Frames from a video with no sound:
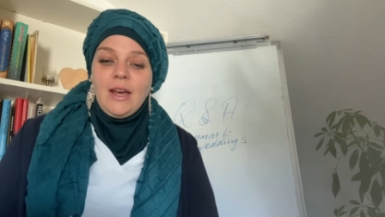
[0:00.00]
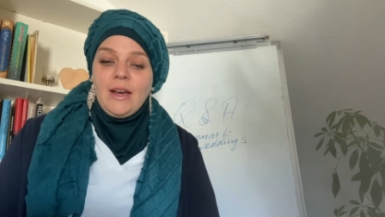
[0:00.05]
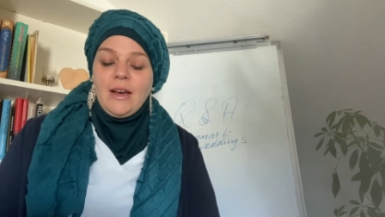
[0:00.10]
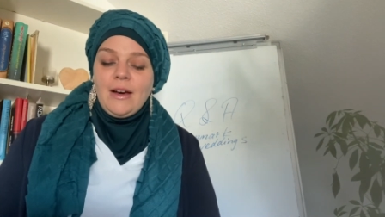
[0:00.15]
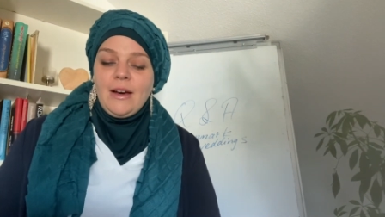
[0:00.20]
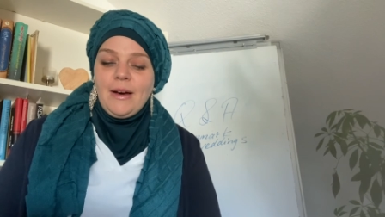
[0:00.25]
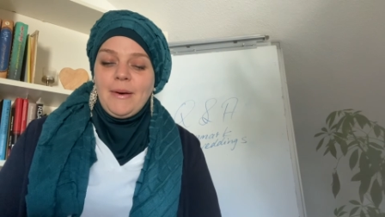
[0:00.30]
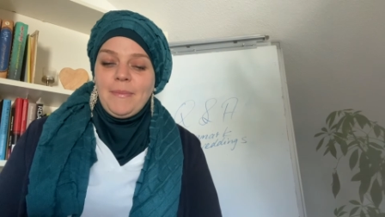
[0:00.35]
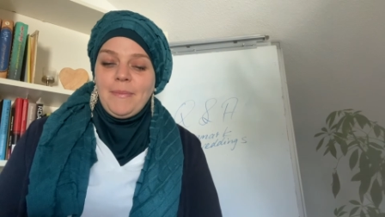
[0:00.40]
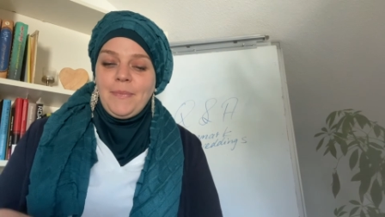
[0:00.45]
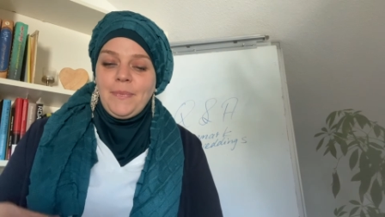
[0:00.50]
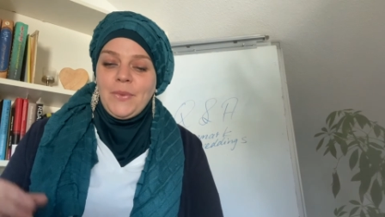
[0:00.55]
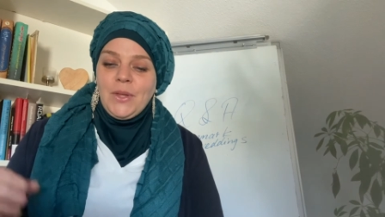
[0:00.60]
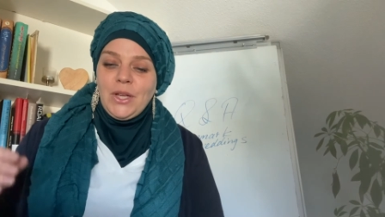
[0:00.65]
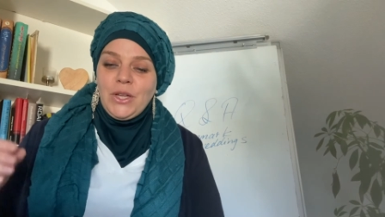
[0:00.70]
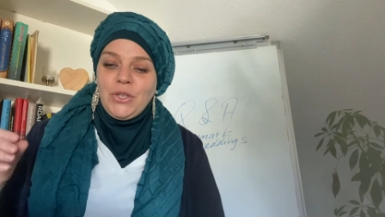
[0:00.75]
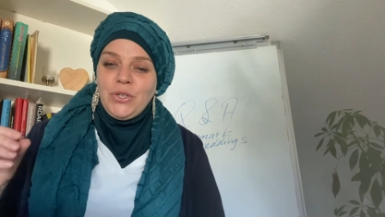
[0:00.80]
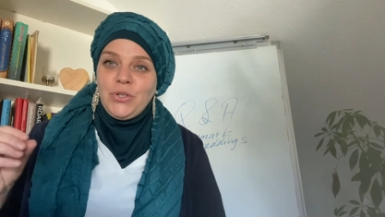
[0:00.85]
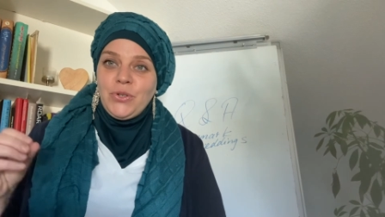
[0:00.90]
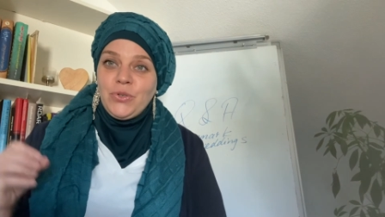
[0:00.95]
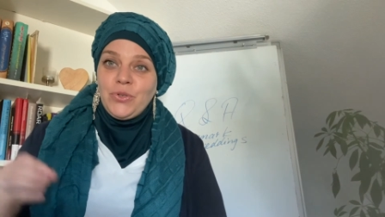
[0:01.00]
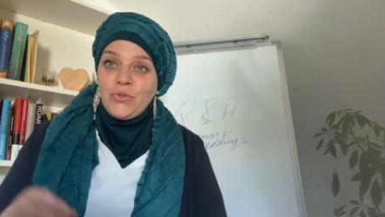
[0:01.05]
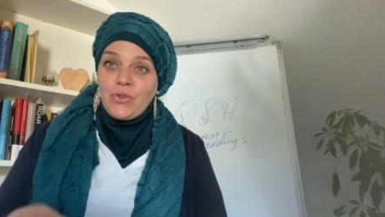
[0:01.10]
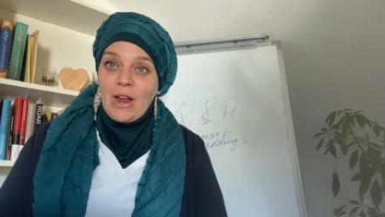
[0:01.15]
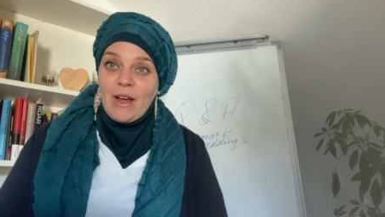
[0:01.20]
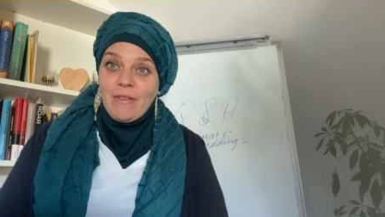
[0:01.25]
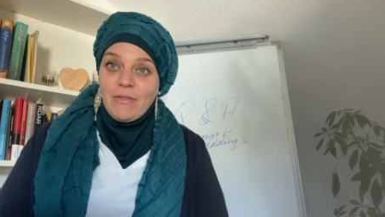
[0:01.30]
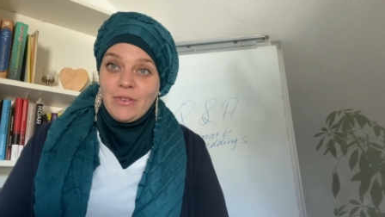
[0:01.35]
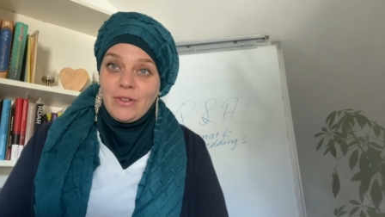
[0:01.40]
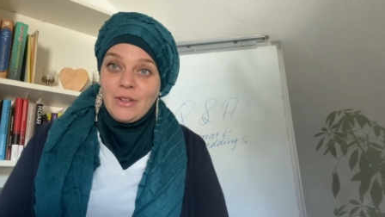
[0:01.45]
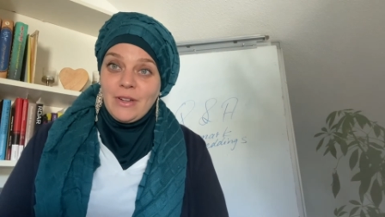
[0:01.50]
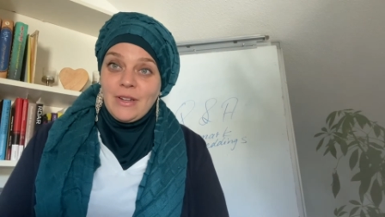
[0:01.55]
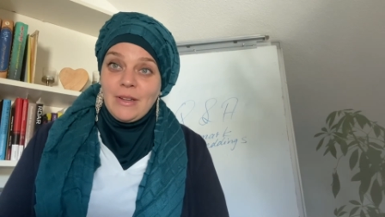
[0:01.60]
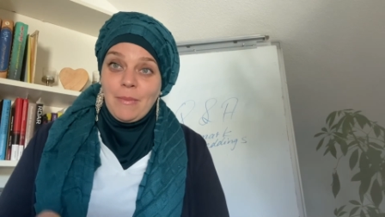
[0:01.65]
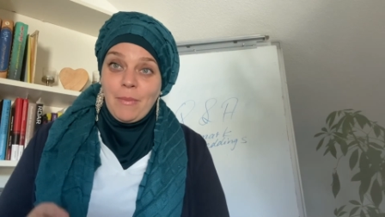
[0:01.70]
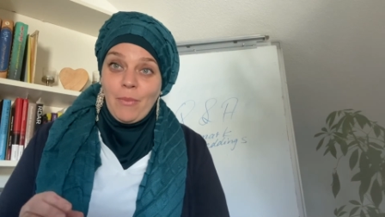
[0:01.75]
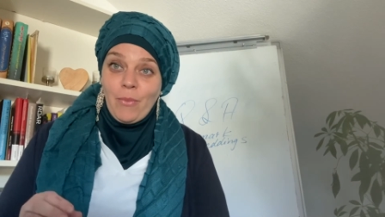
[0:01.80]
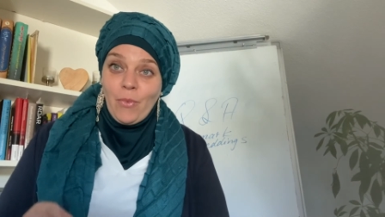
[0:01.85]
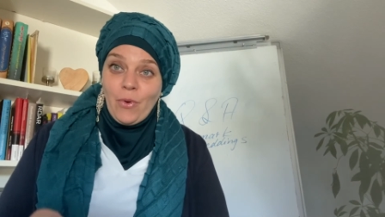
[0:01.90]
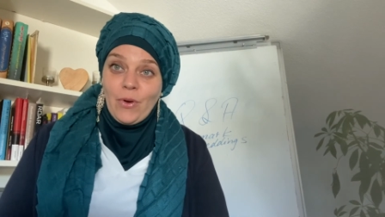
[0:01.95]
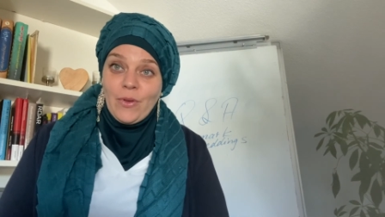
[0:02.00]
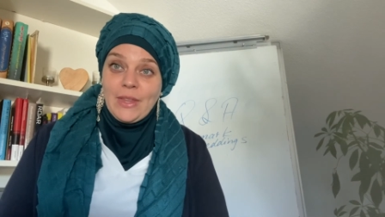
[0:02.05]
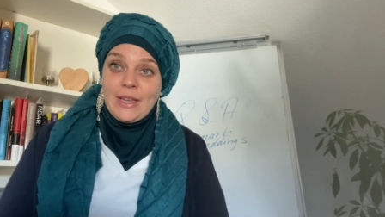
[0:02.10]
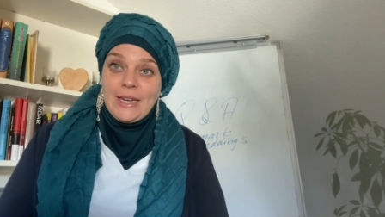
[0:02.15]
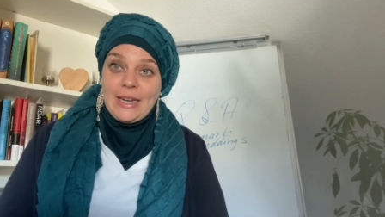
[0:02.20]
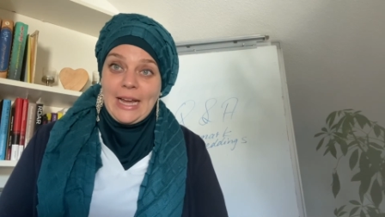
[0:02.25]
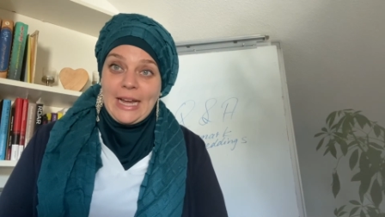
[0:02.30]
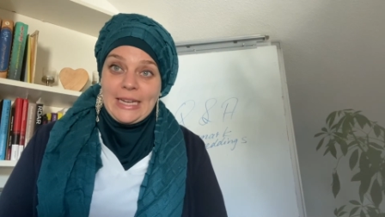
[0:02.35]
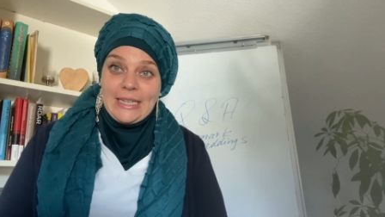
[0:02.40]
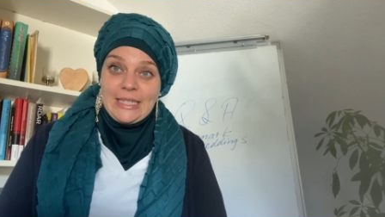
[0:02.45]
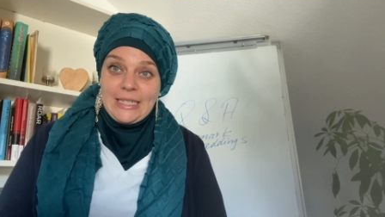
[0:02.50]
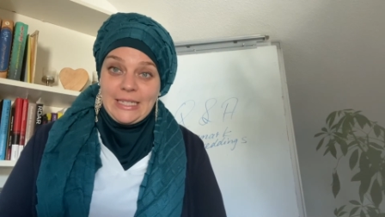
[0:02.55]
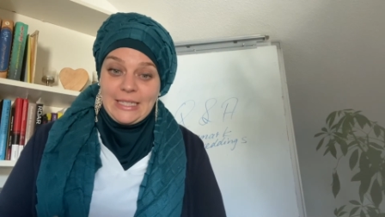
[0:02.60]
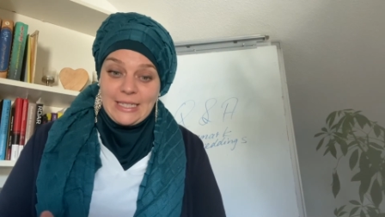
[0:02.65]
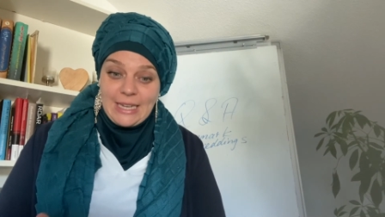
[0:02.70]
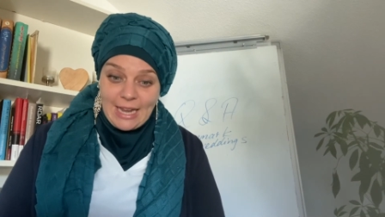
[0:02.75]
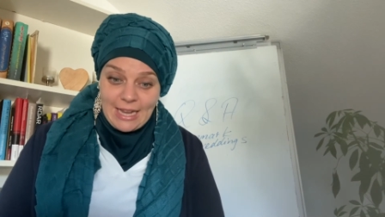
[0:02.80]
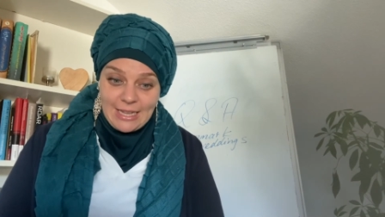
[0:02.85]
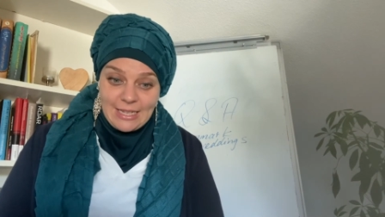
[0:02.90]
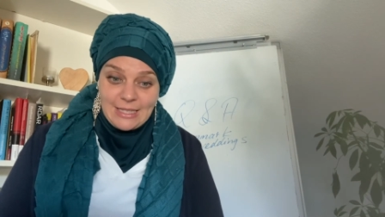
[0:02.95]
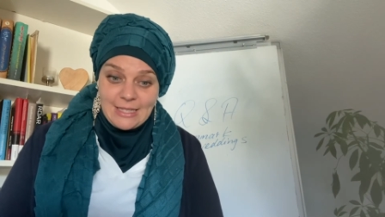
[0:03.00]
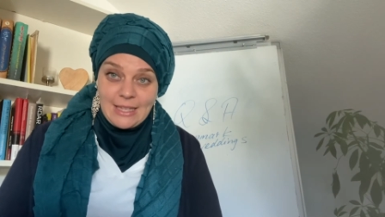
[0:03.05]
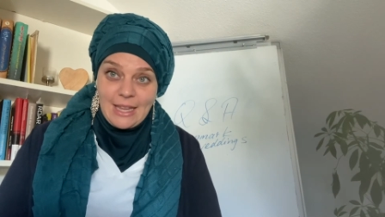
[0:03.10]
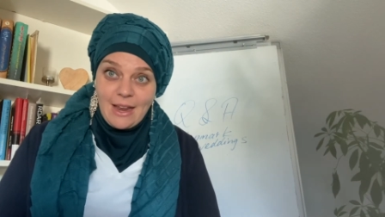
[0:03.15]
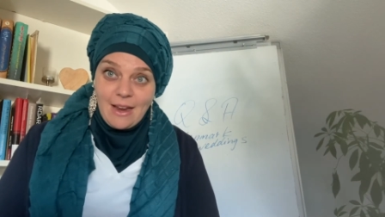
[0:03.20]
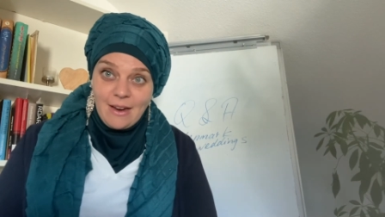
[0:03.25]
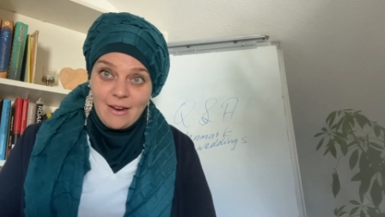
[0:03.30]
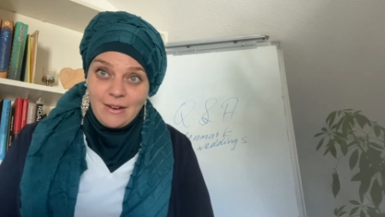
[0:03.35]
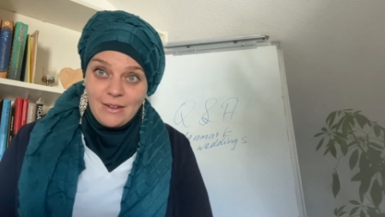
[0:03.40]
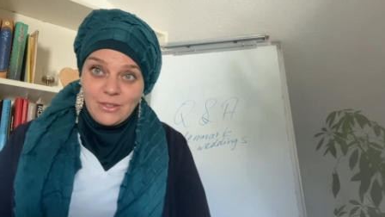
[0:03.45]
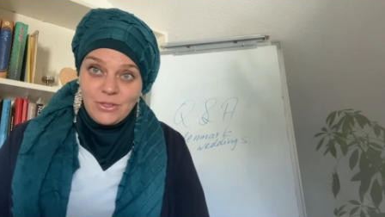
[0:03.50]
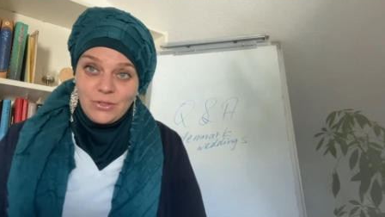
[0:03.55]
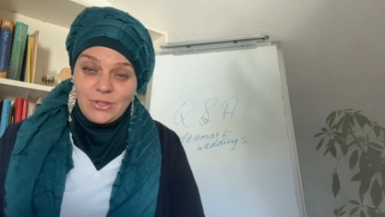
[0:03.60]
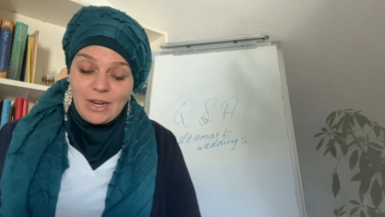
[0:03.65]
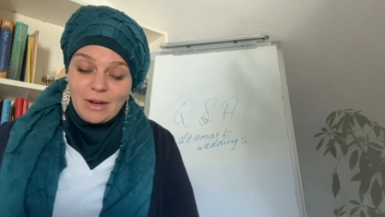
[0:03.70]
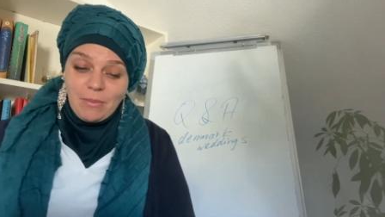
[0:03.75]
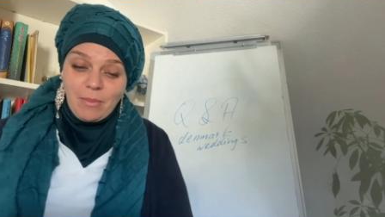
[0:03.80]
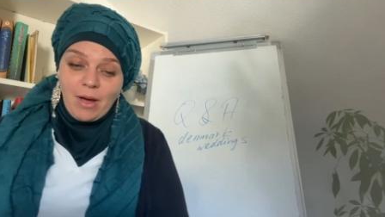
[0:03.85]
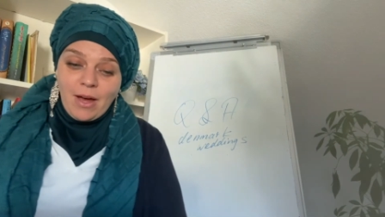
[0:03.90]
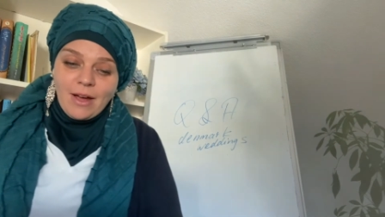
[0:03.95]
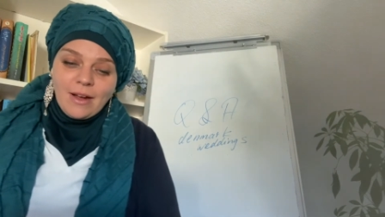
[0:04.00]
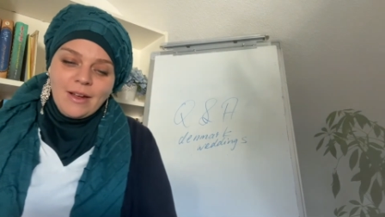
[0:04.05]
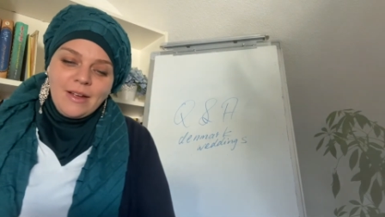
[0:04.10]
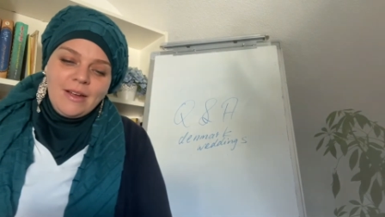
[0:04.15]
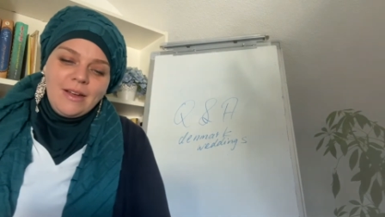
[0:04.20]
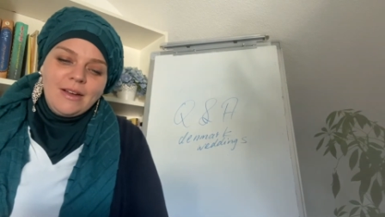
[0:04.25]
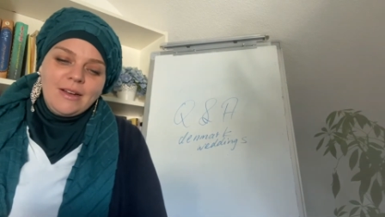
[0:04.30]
to travel more than 90 days there to Denmark.